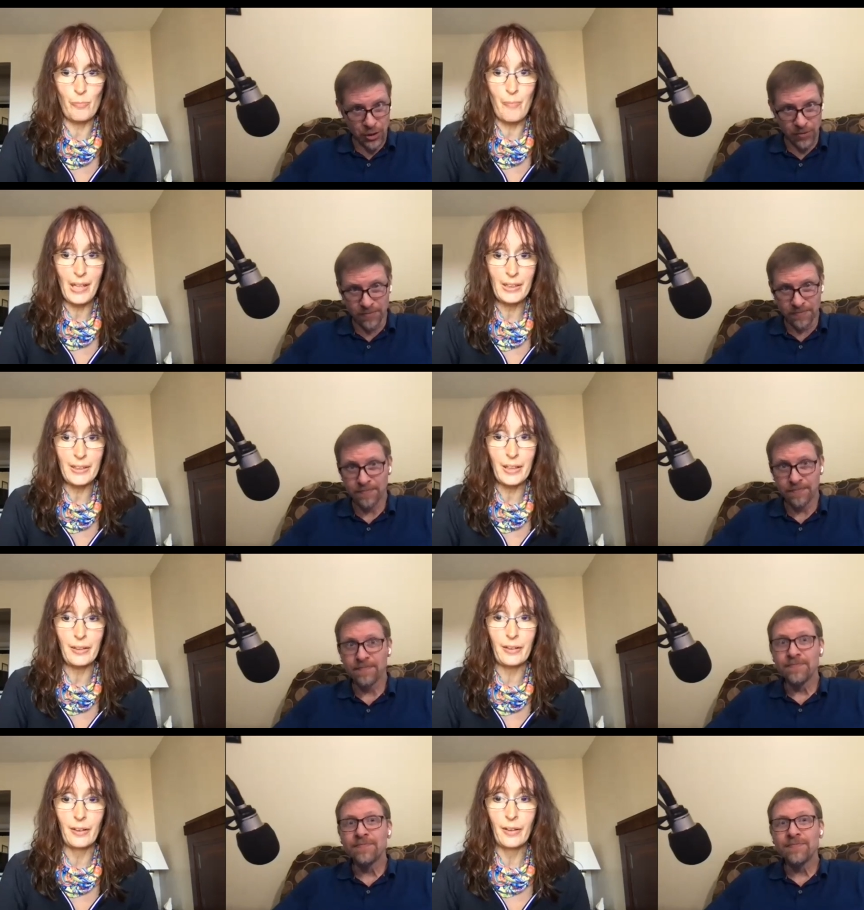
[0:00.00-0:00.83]
Speaker 1: made it
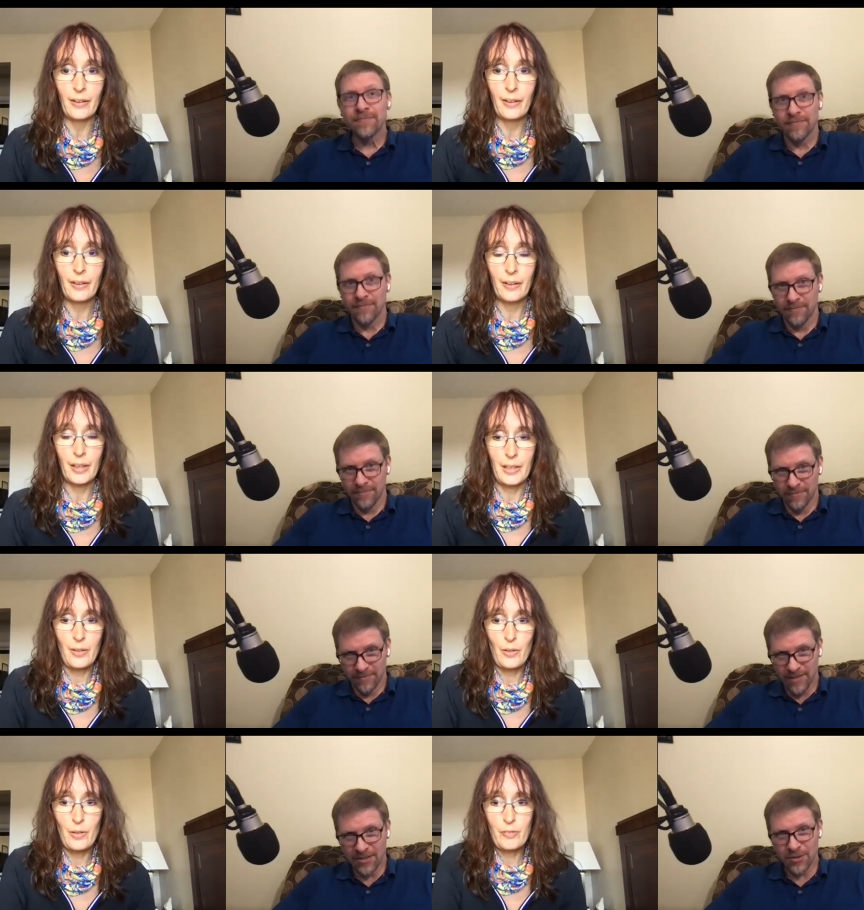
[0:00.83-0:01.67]
you
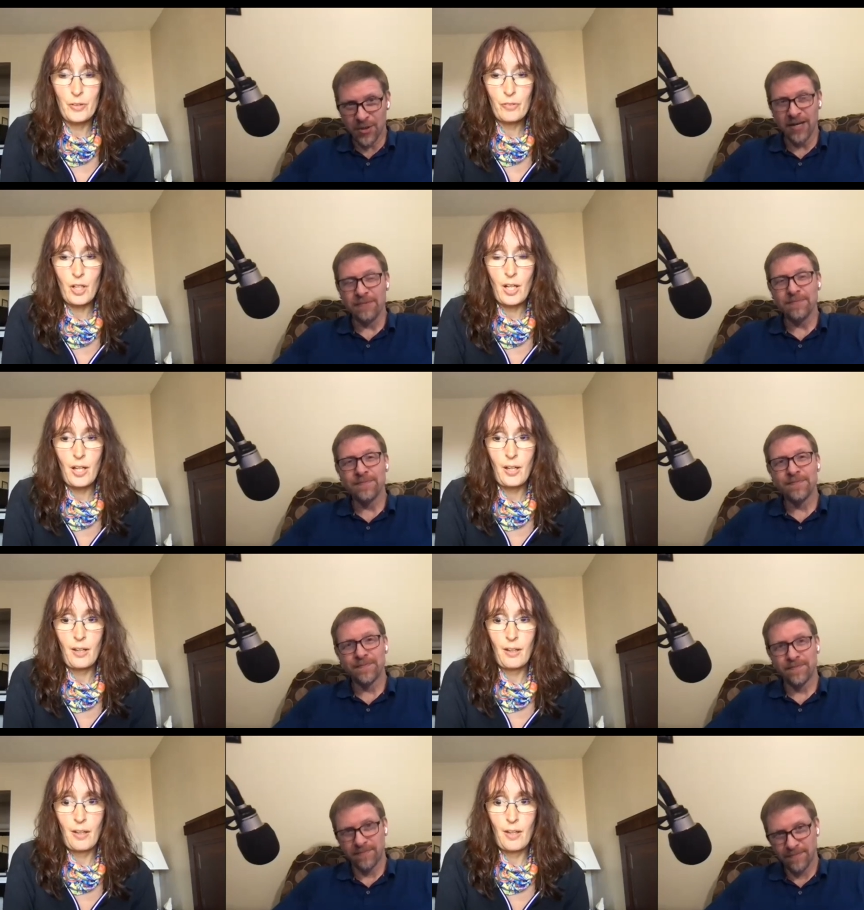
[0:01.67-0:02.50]
know if That's you've right. got
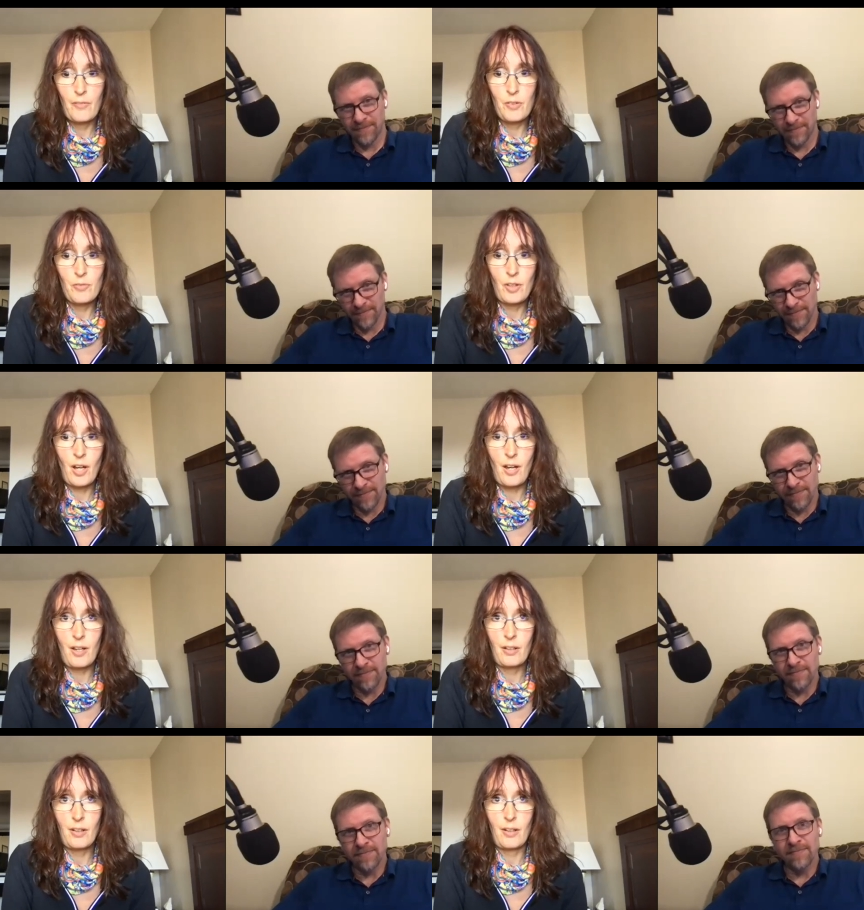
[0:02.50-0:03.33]
if you've
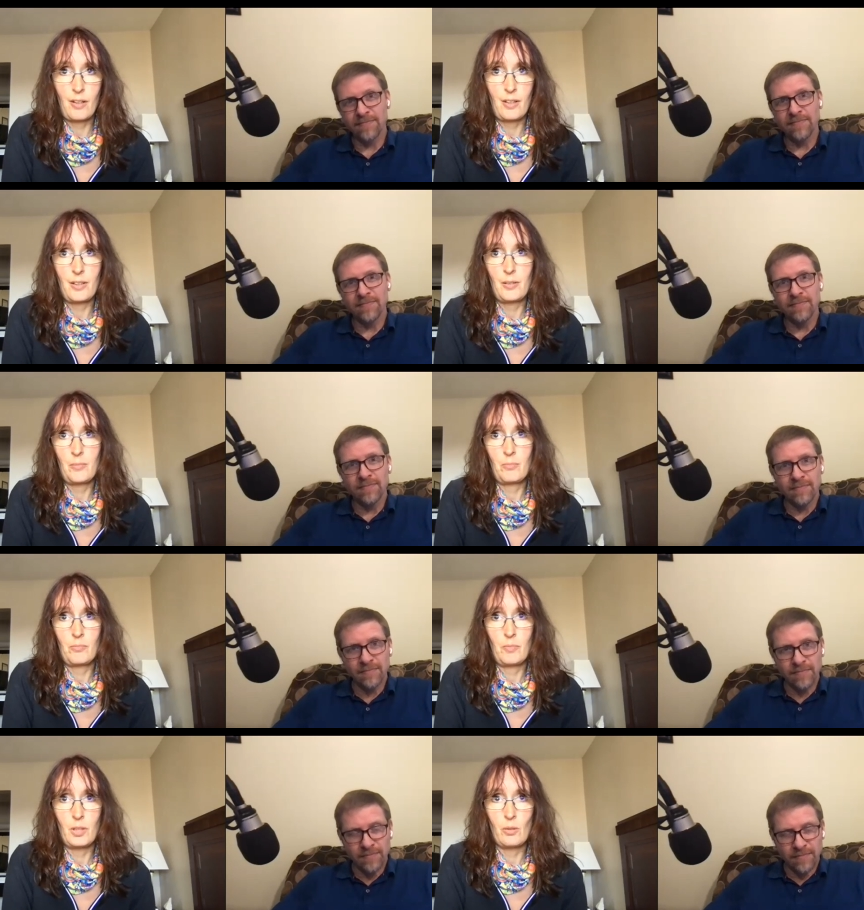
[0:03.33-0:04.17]
got um
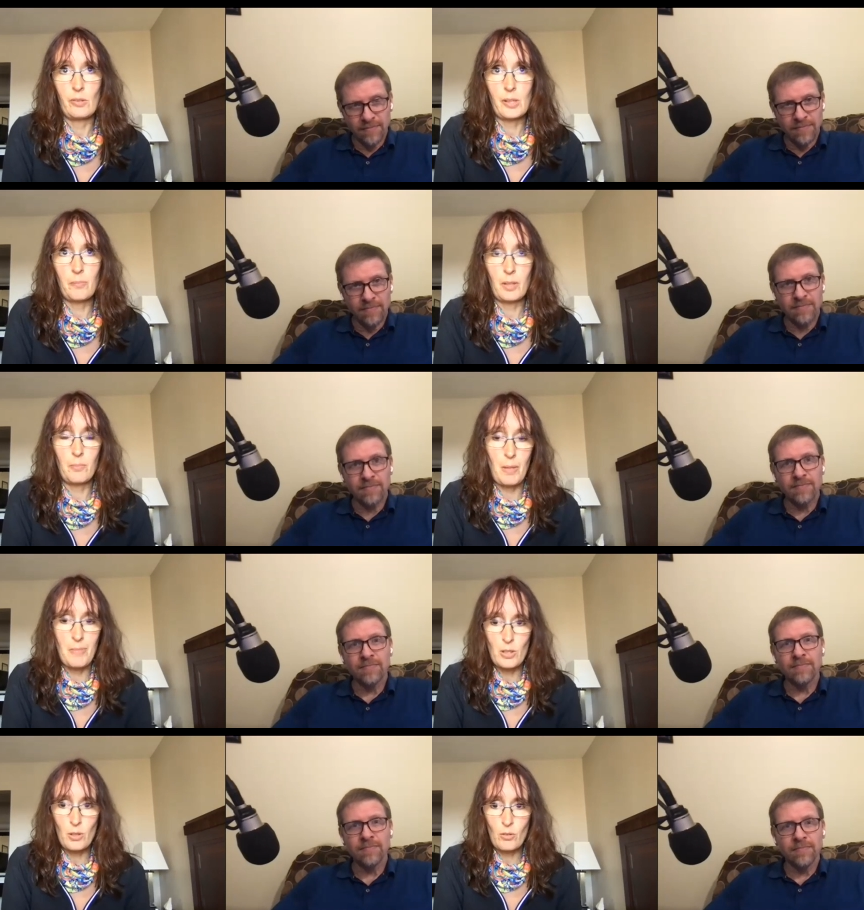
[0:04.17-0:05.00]
you know something maybe
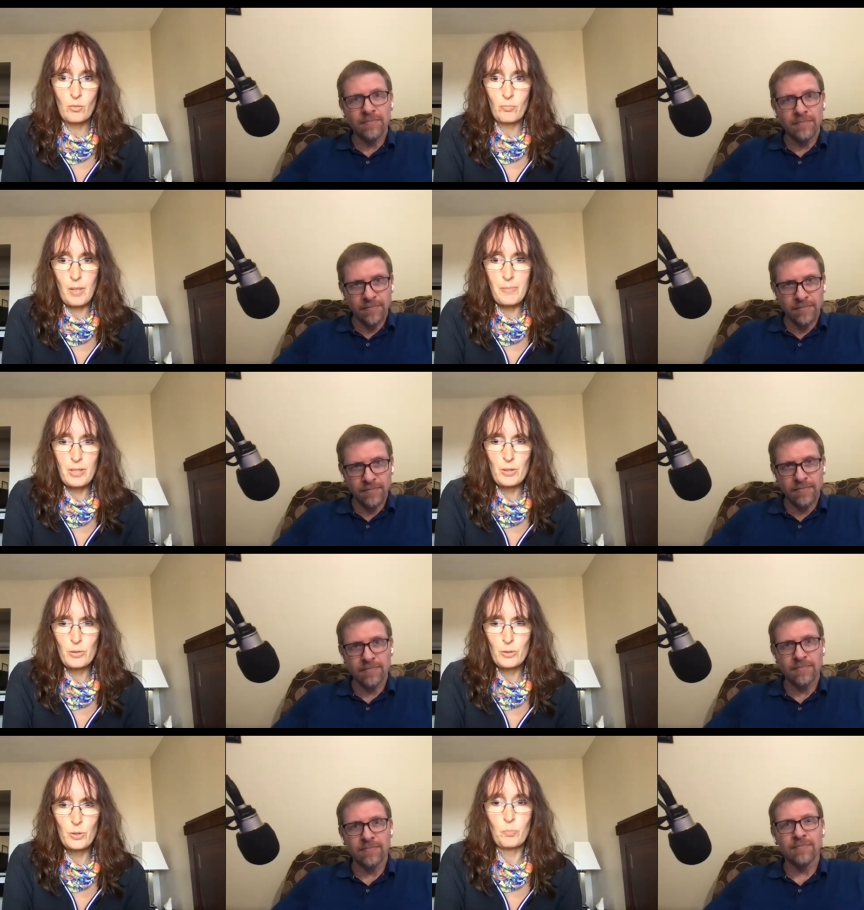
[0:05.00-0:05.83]
you maybe you
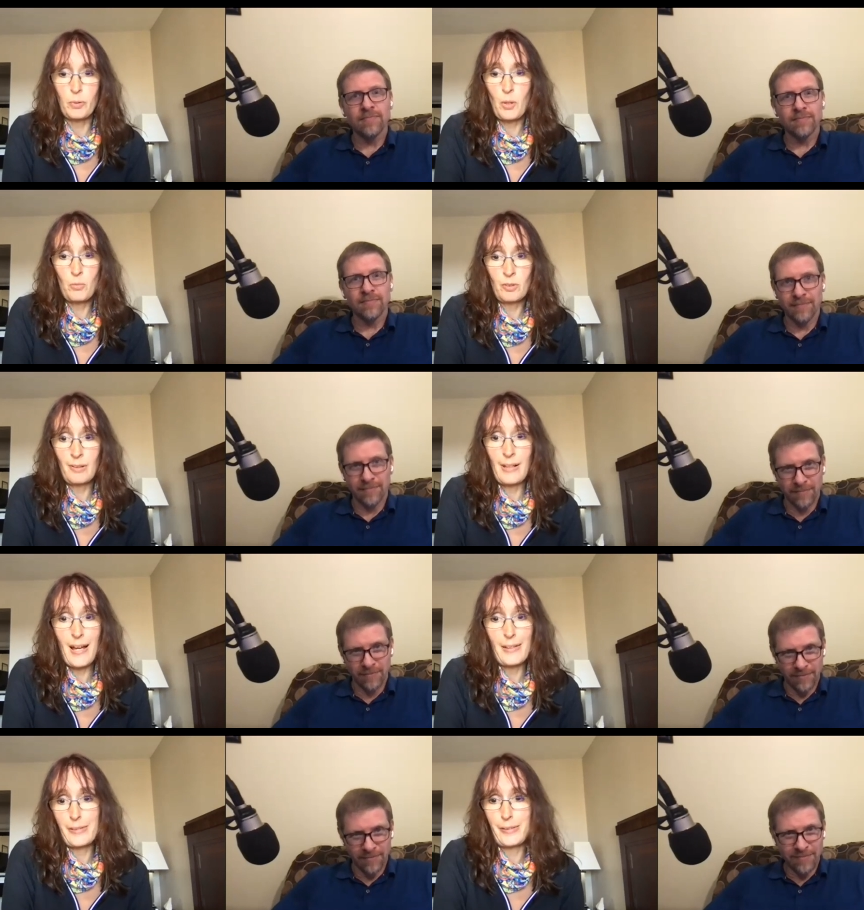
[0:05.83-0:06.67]
do blown
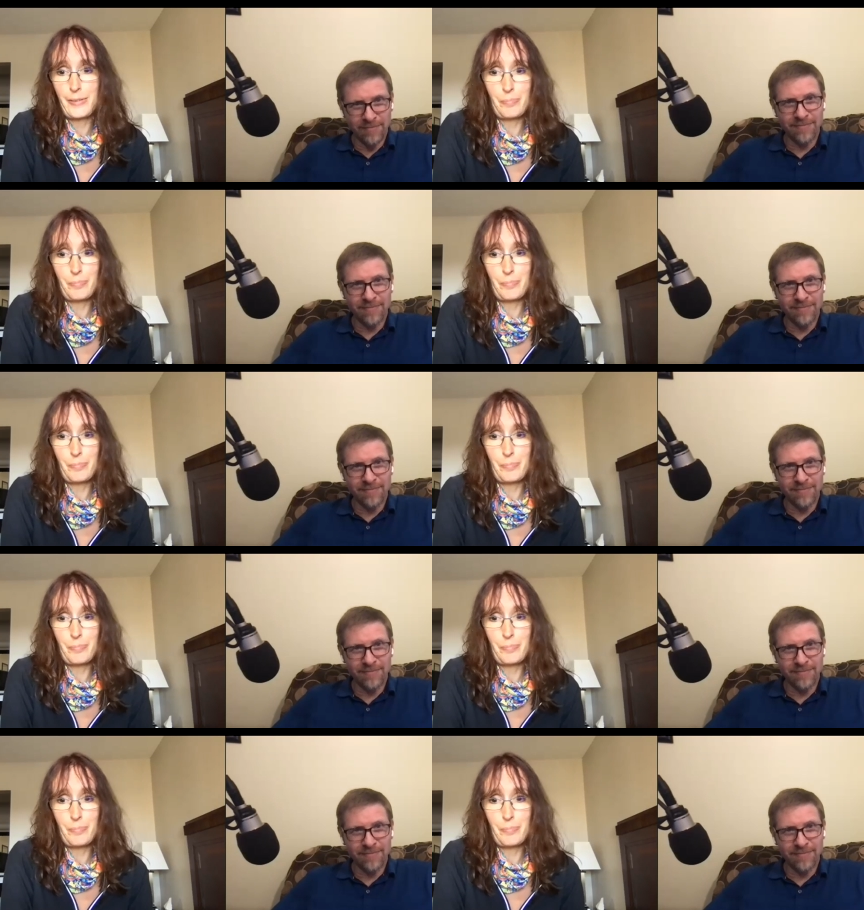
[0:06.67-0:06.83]
glass